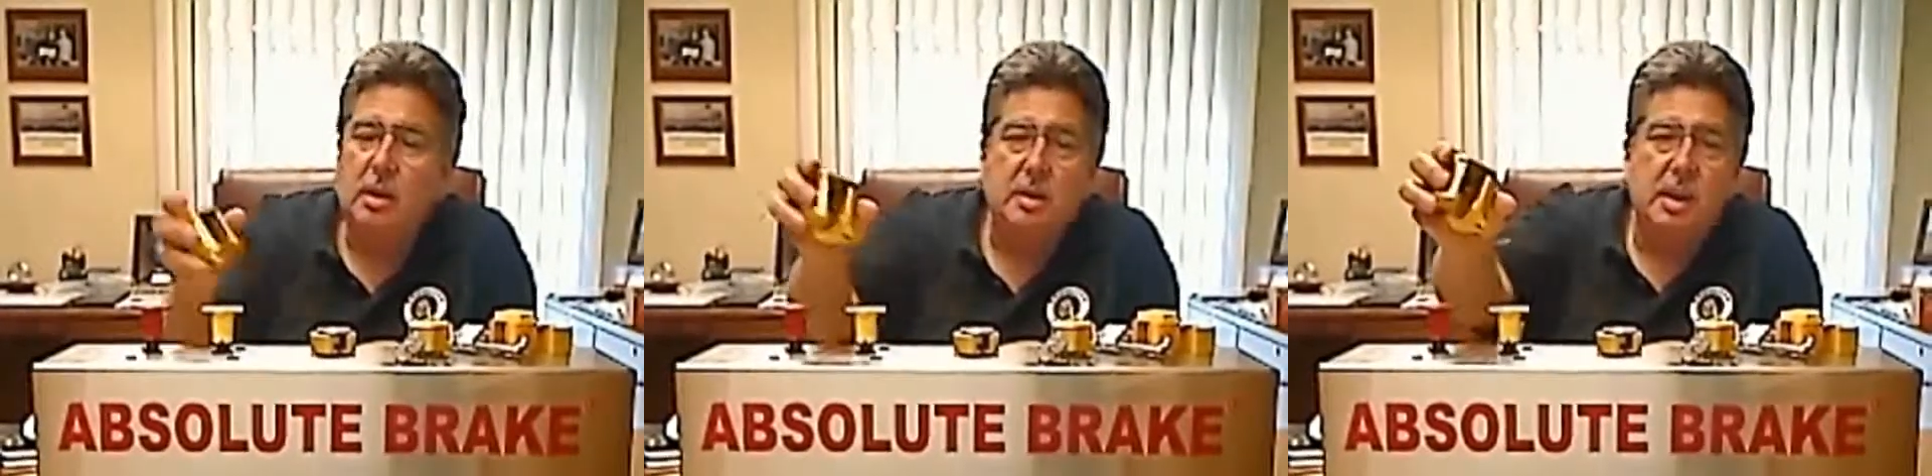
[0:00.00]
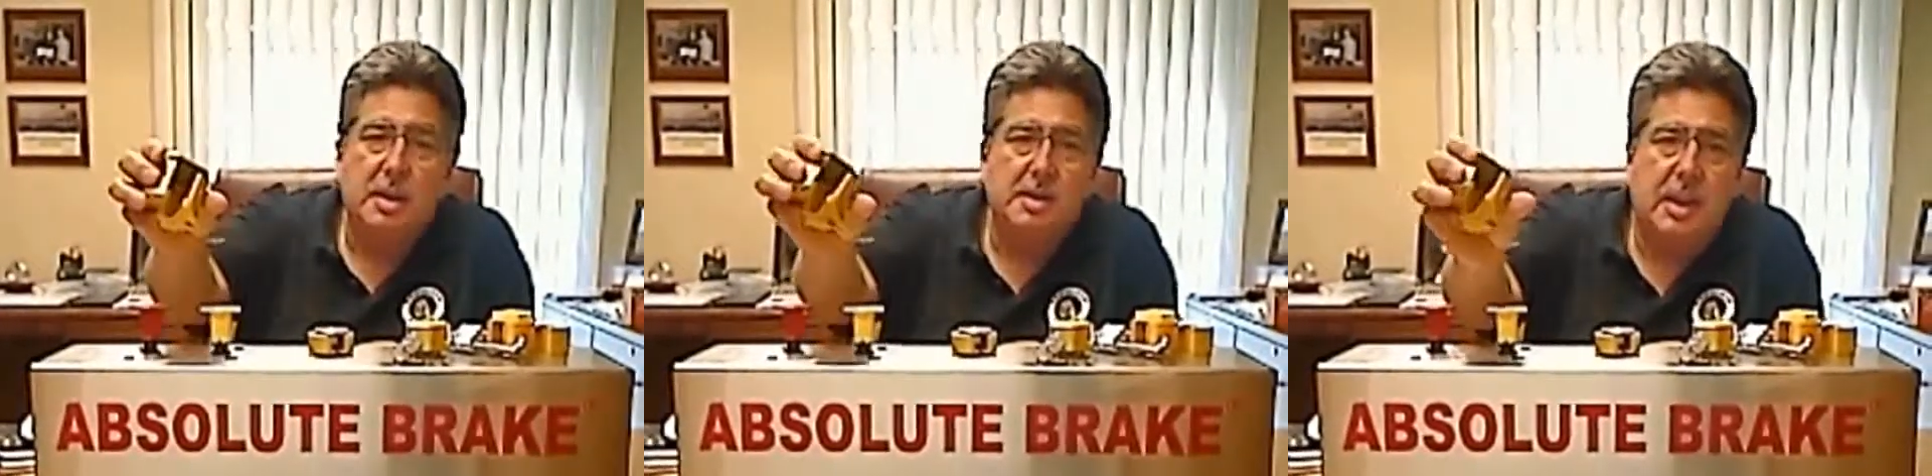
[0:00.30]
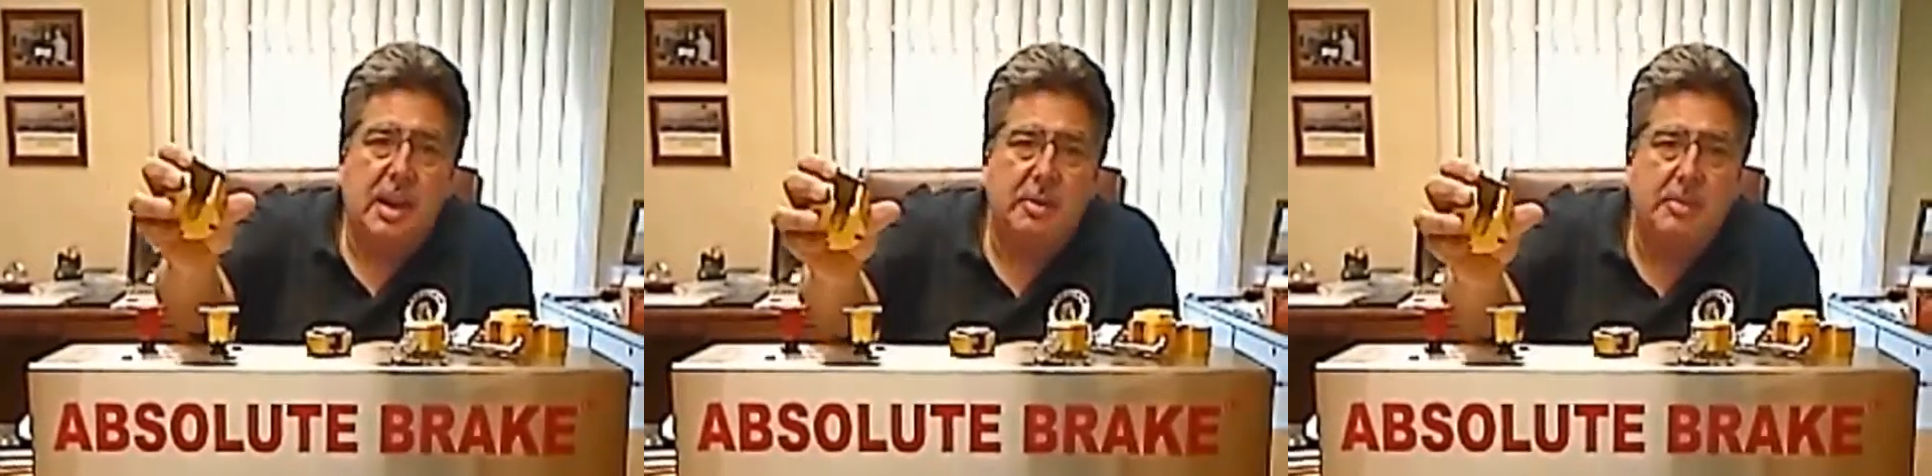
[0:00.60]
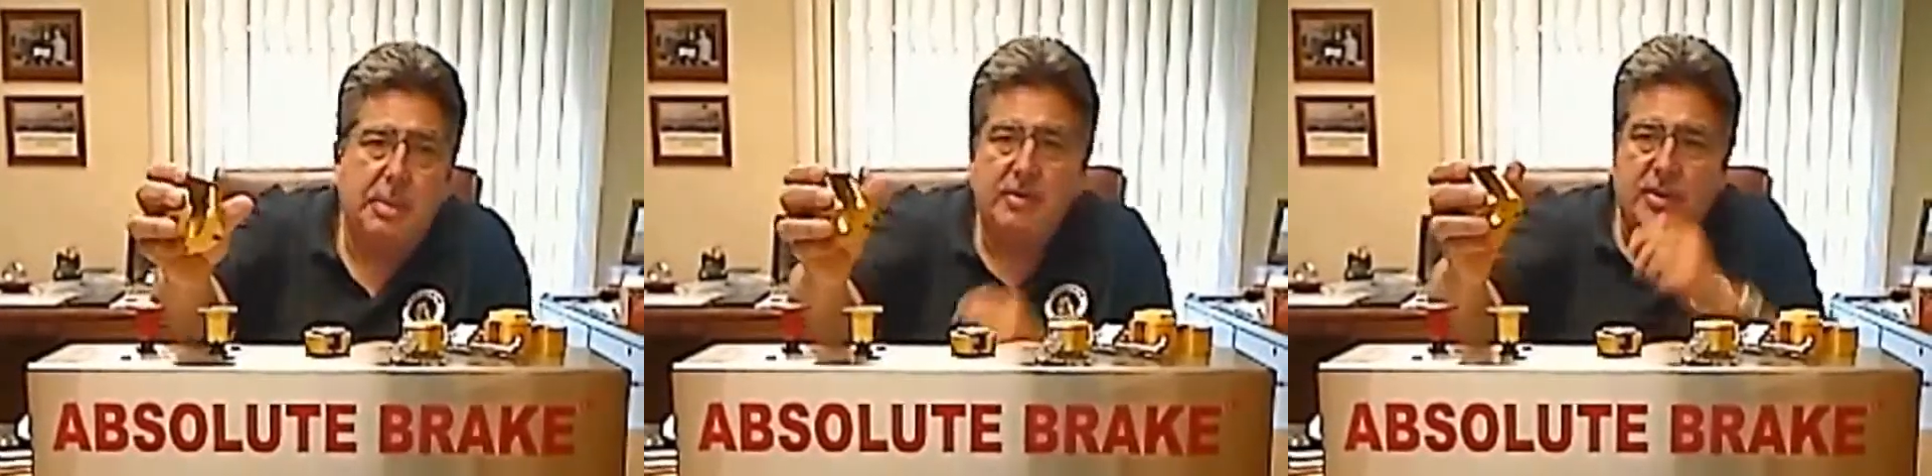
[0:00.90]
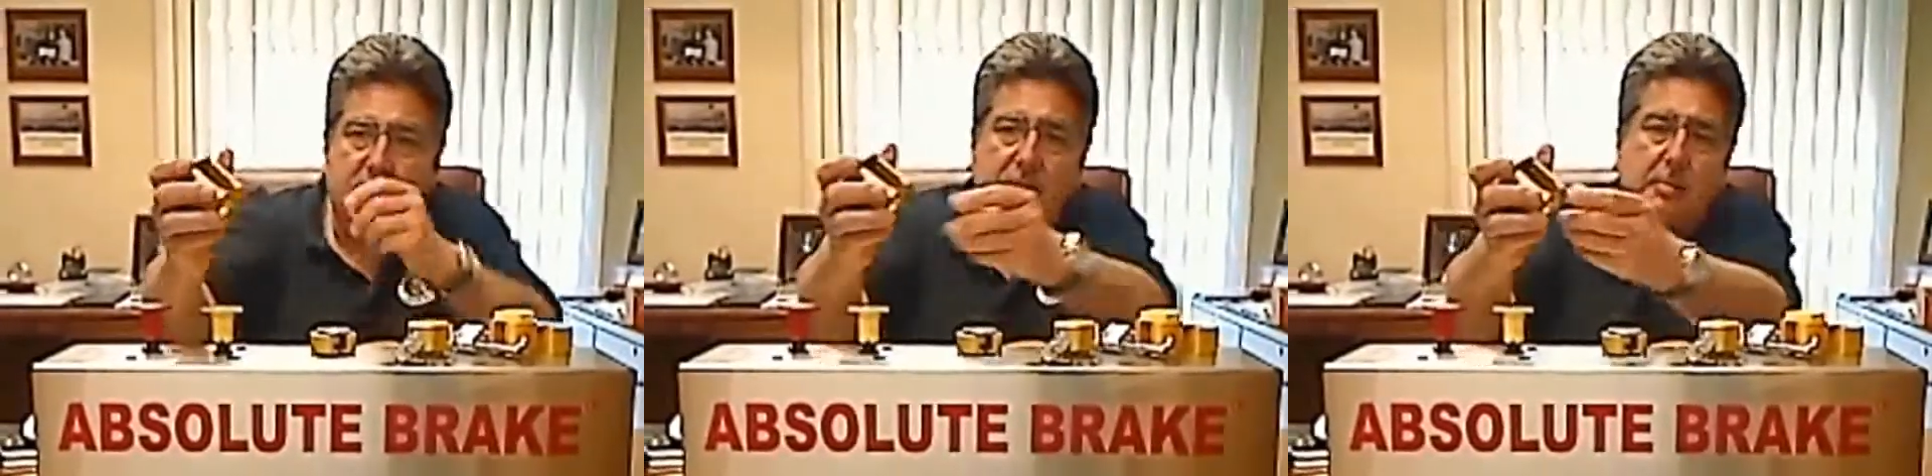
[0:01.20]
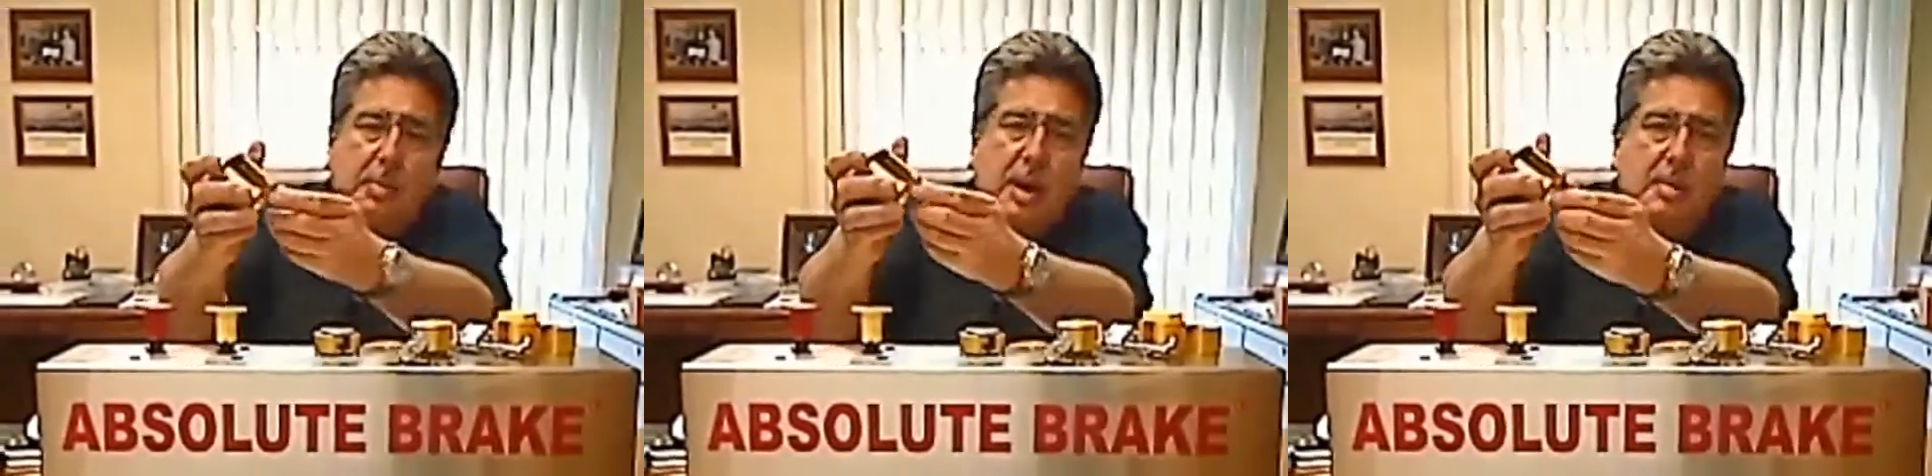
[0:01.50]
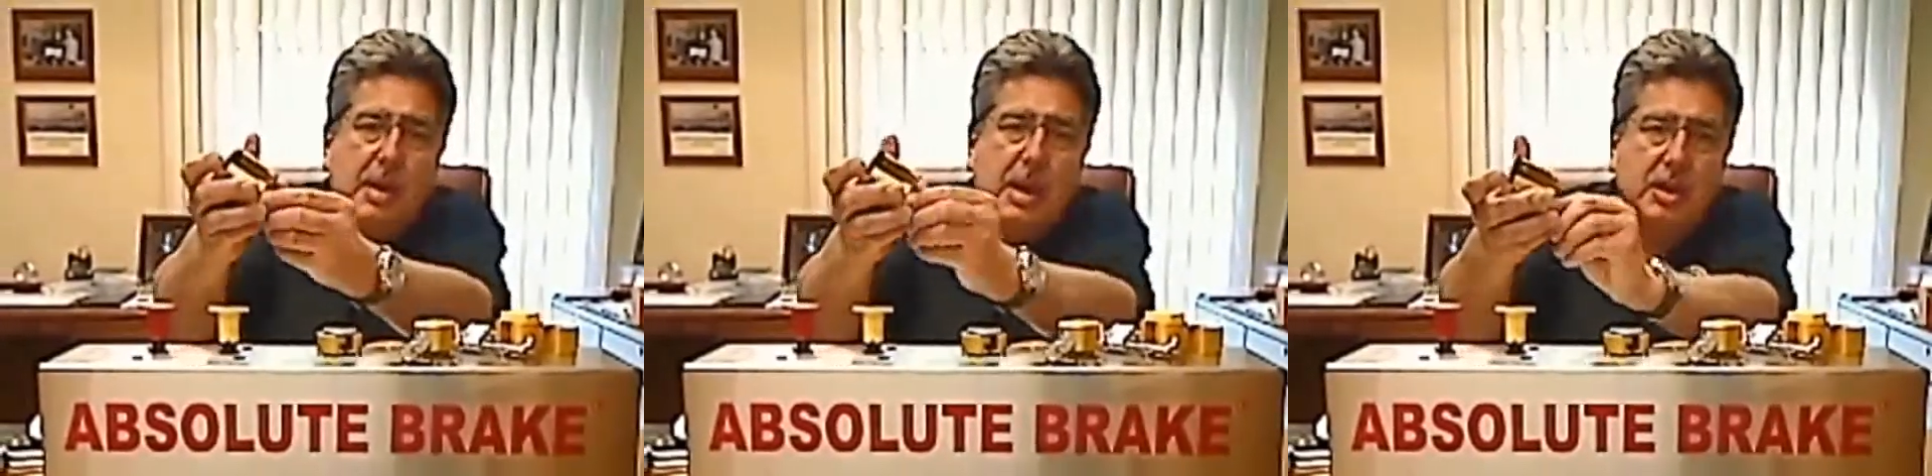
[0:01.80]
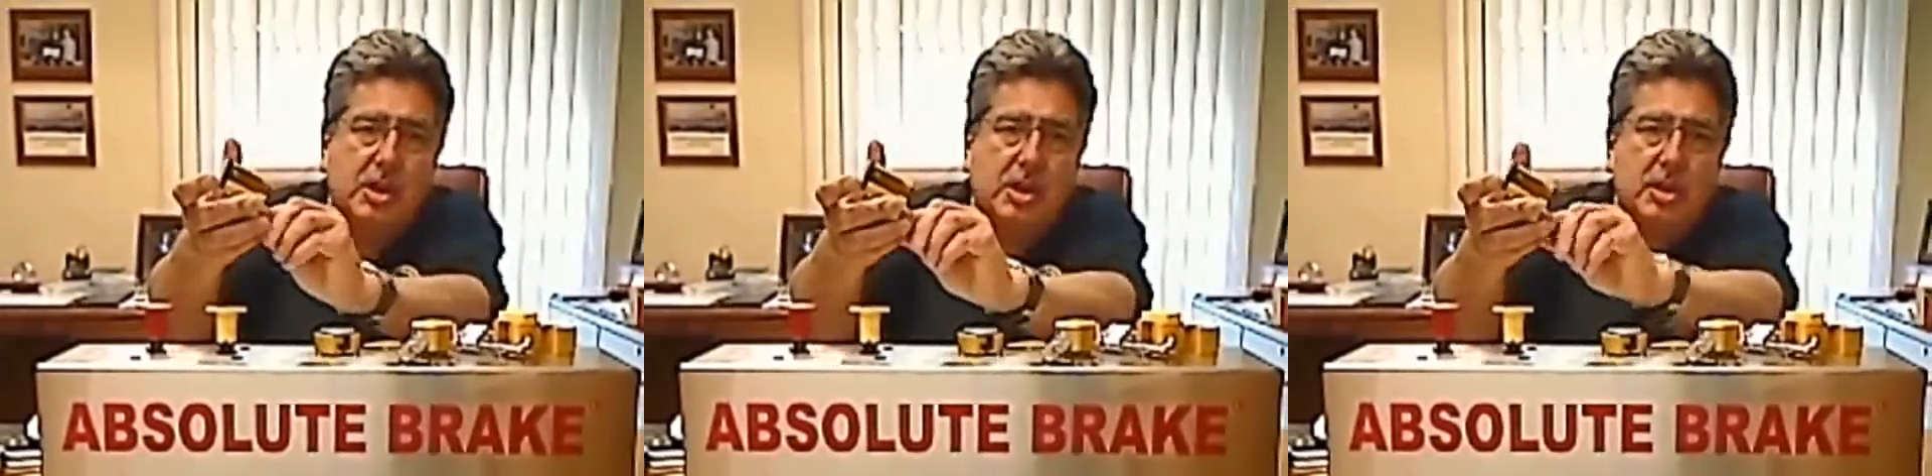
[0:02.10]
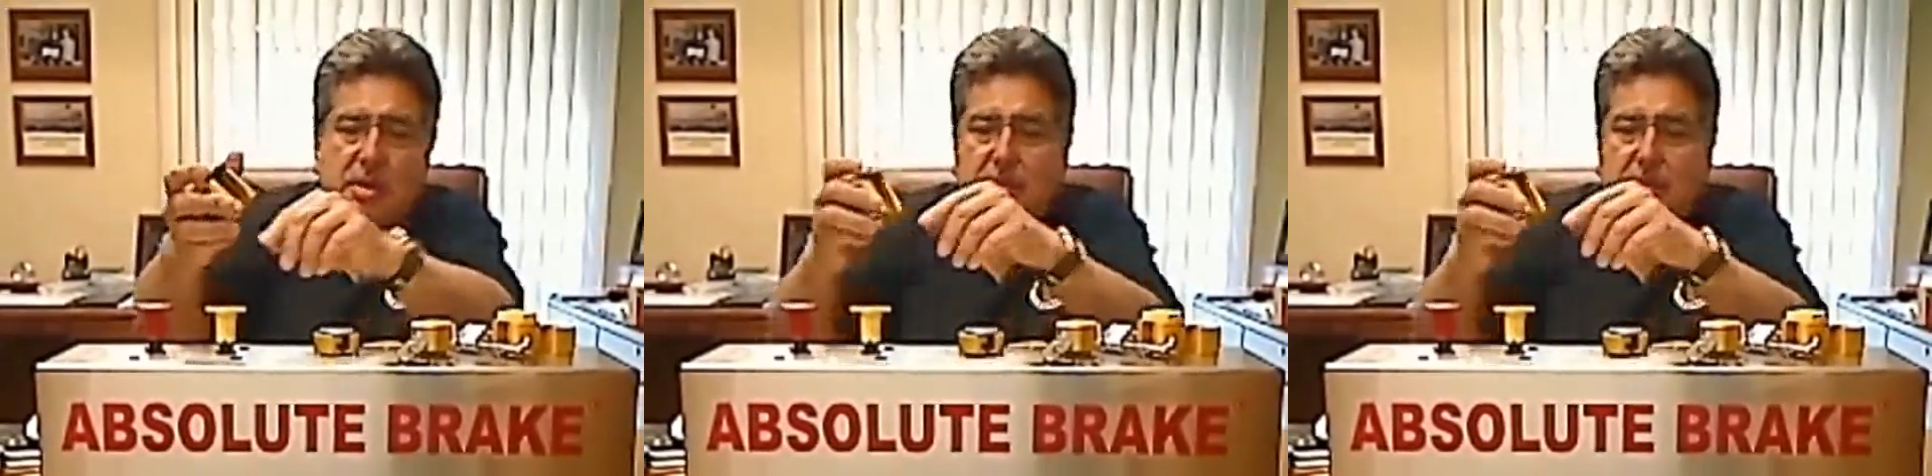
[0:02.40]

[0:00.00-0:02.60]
doesn't have the bevel at the bottom edge